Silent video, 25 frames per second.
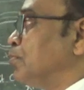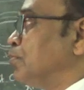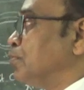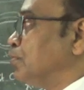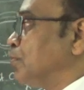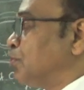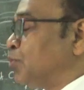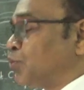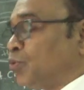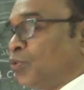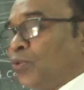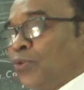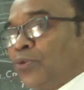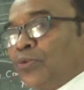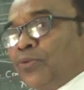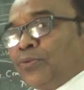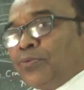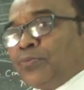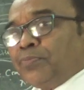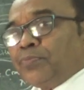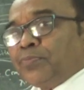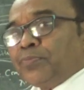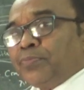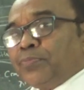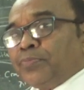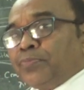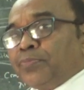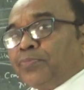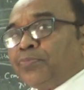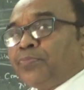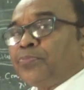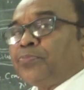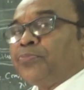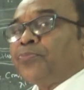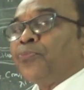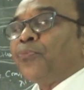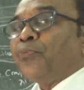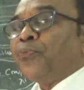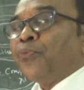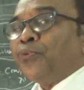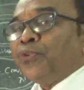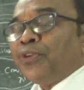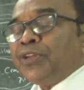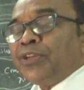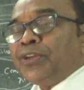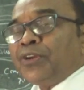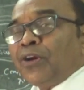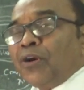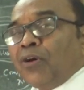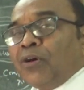So
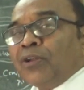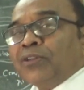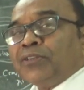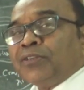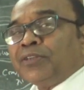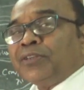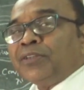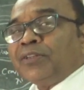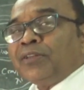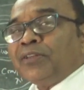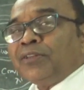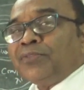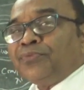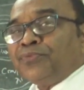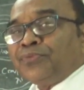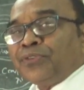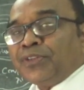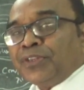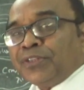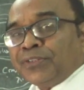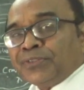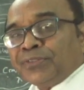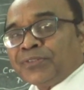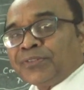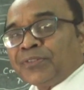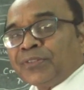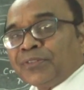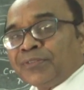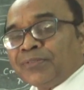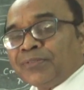we already finished